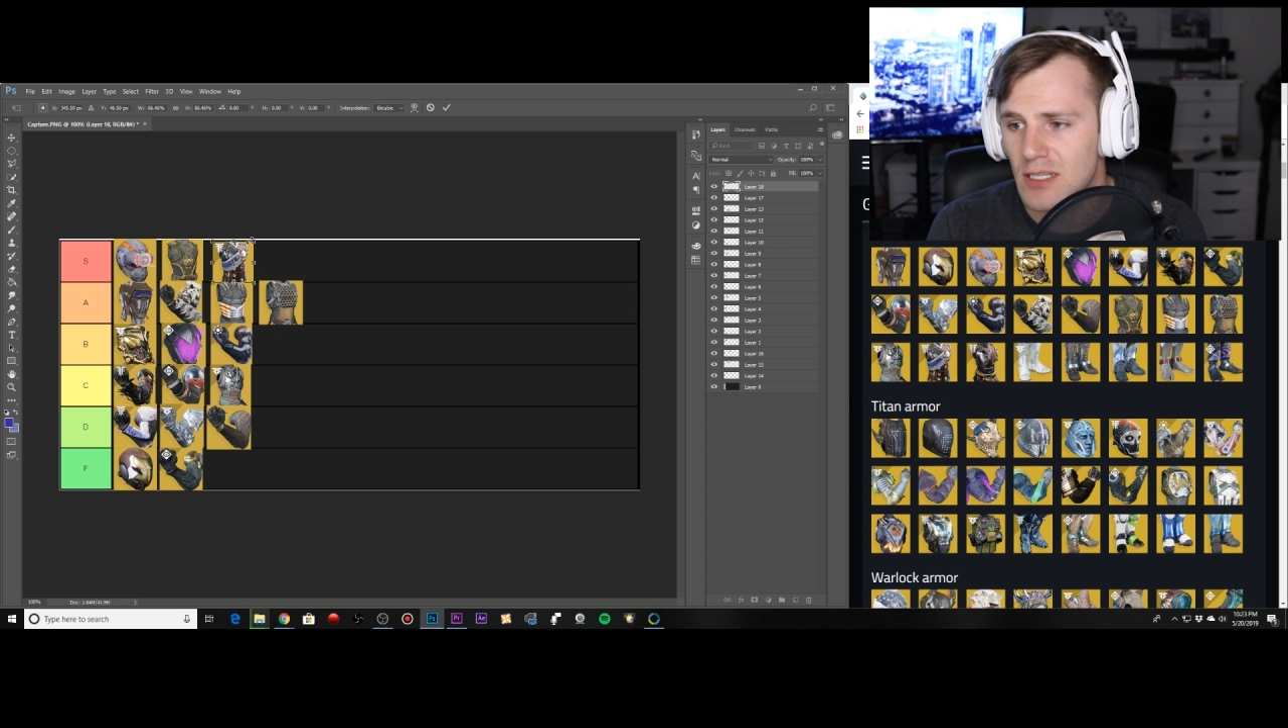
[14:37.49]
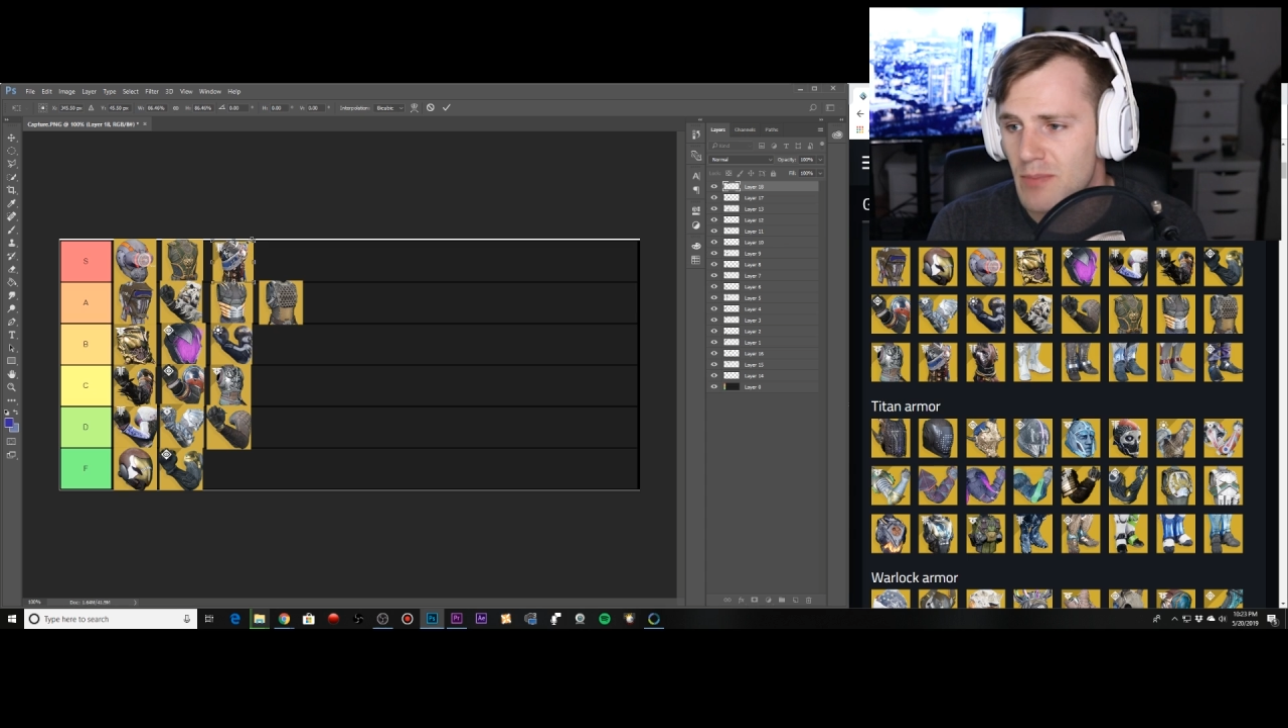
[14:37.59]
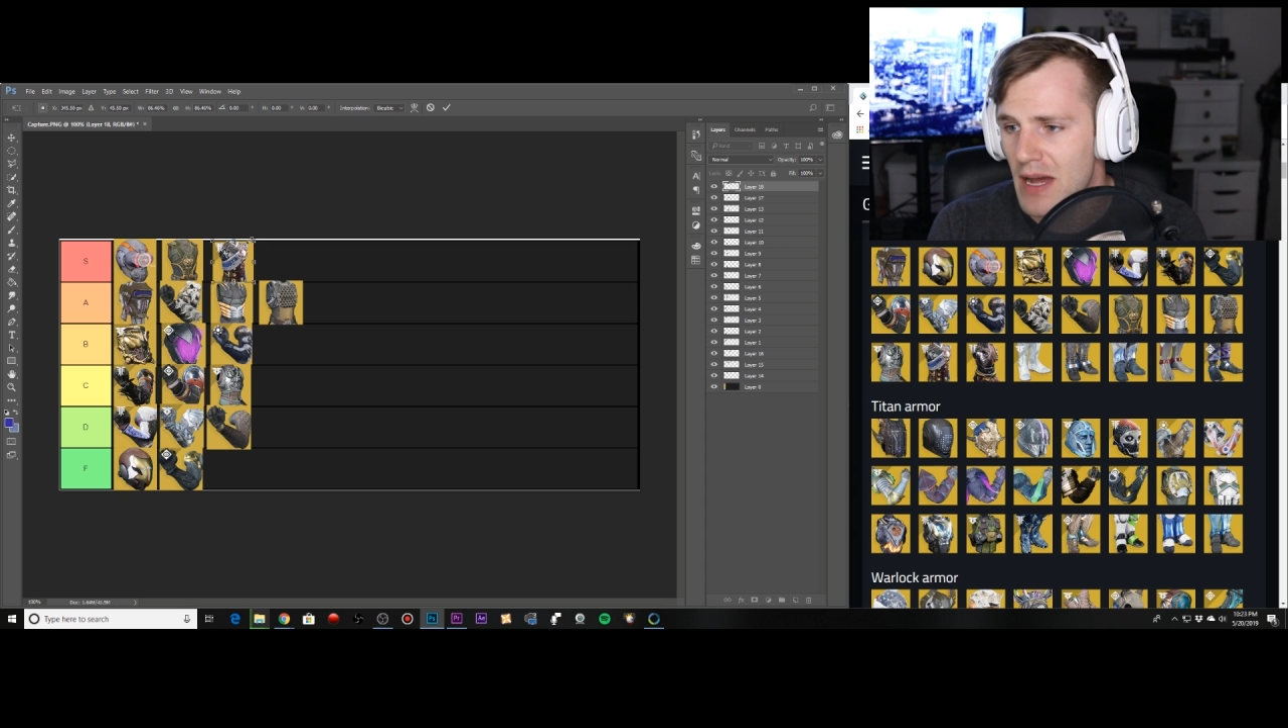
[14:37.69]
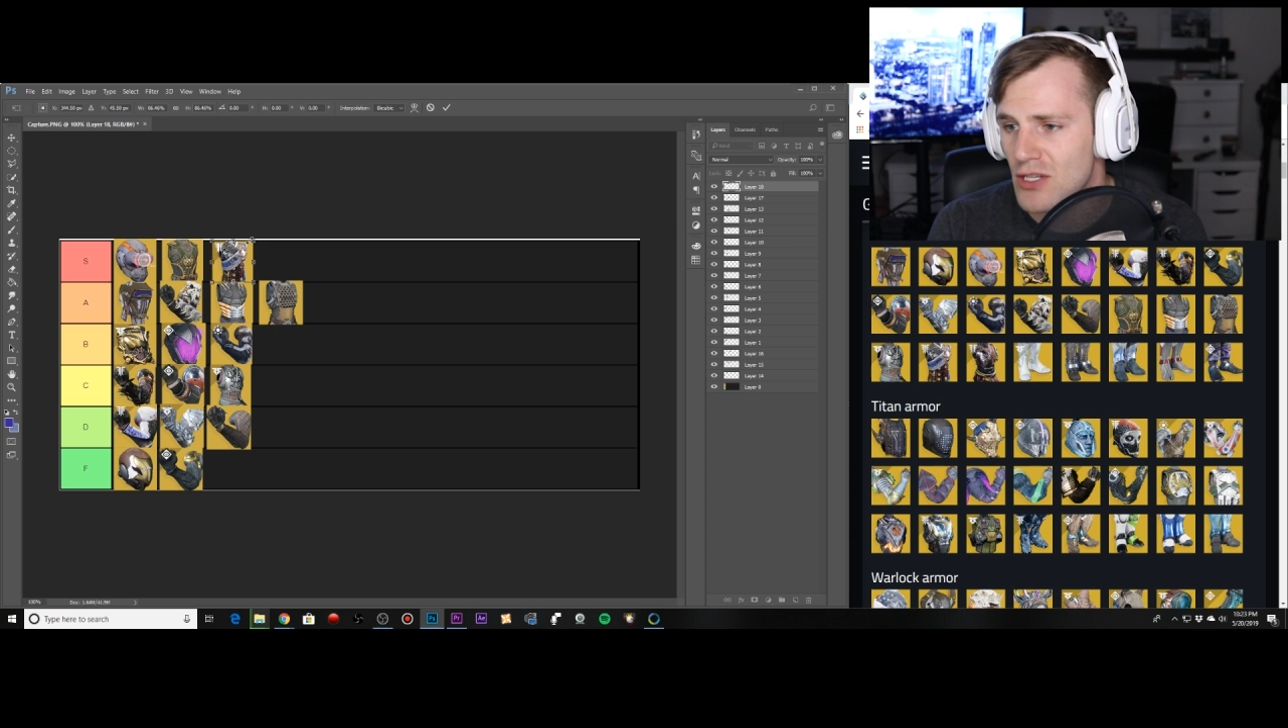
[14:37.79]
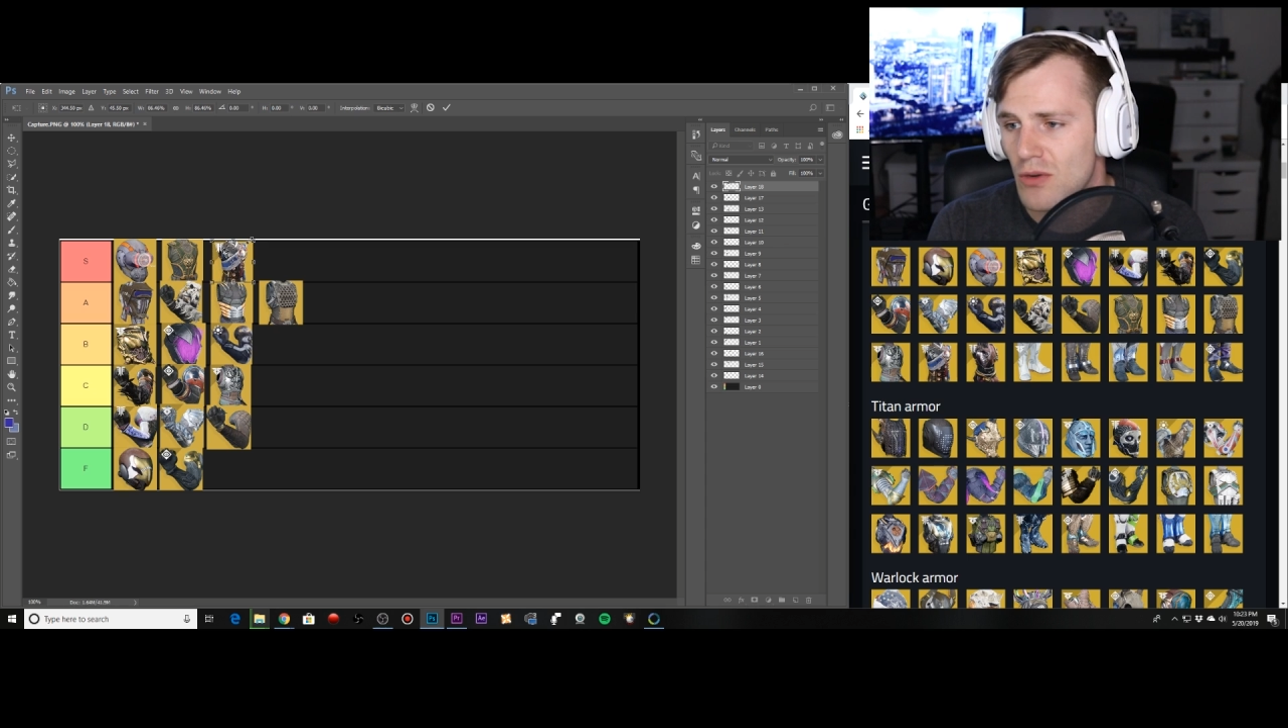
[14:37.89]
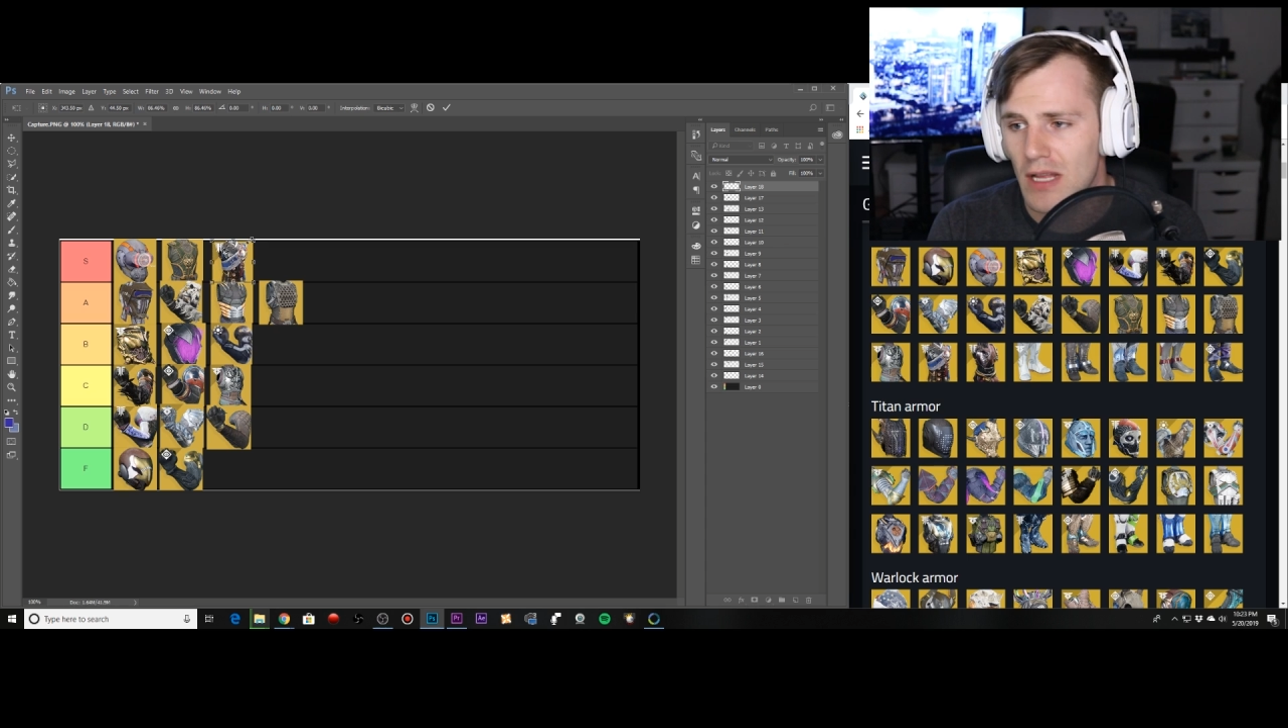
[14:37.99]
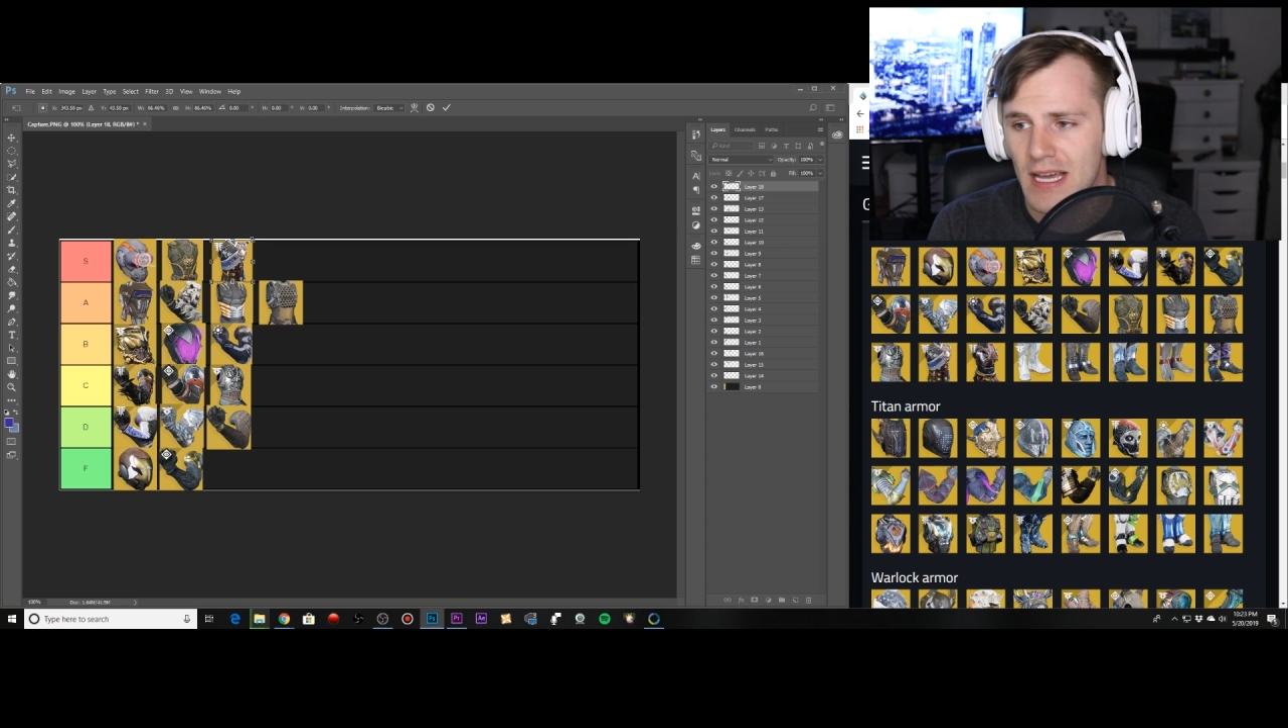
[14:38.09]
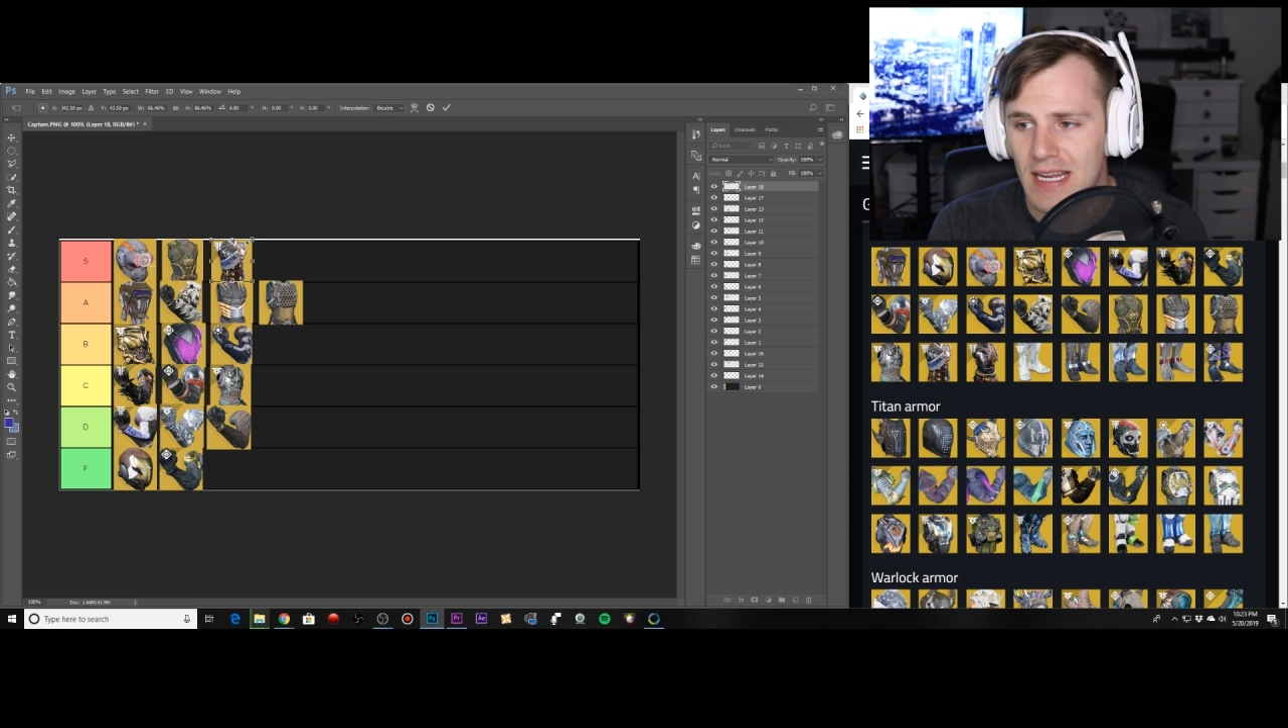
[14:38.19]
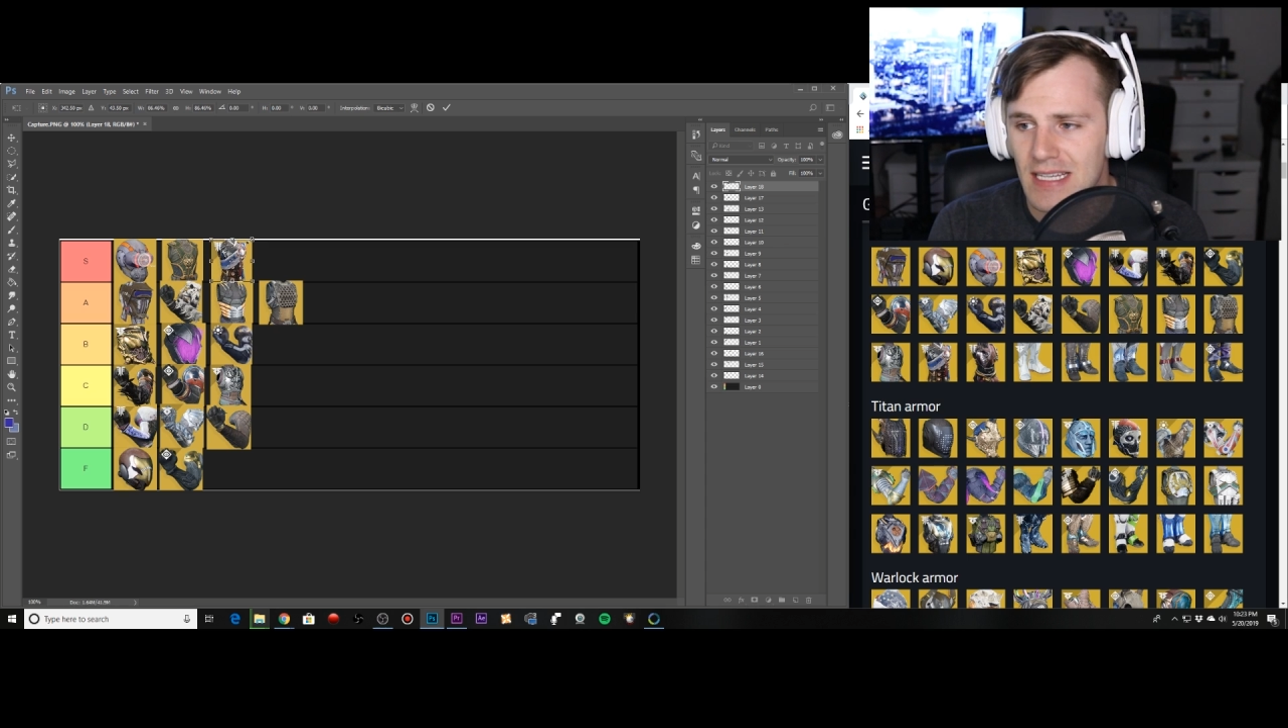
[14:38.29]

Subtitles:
Spectral Blade